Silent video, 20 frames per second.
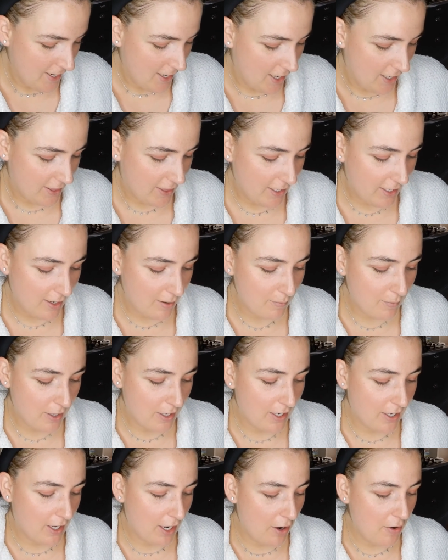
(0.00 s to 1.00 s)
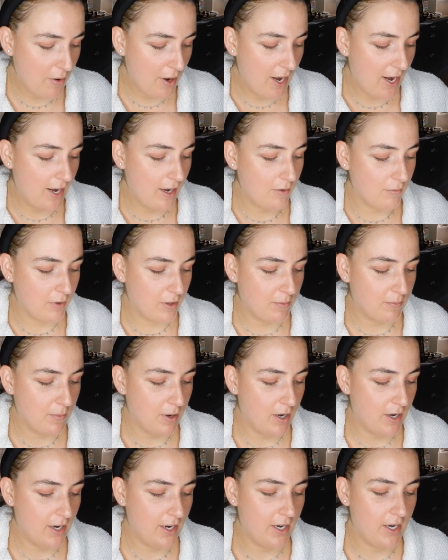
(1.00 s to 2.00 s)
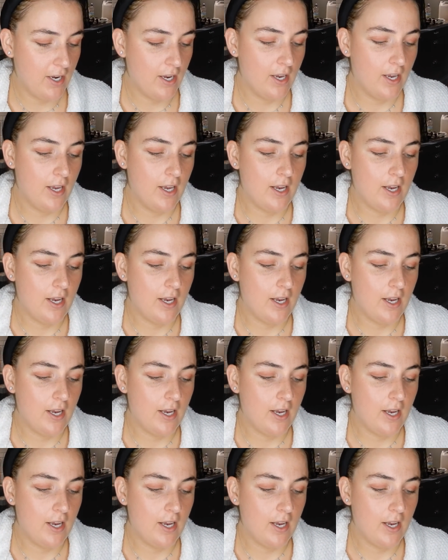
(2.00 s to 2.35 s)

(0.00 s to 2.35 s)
I think I'm going to go in with my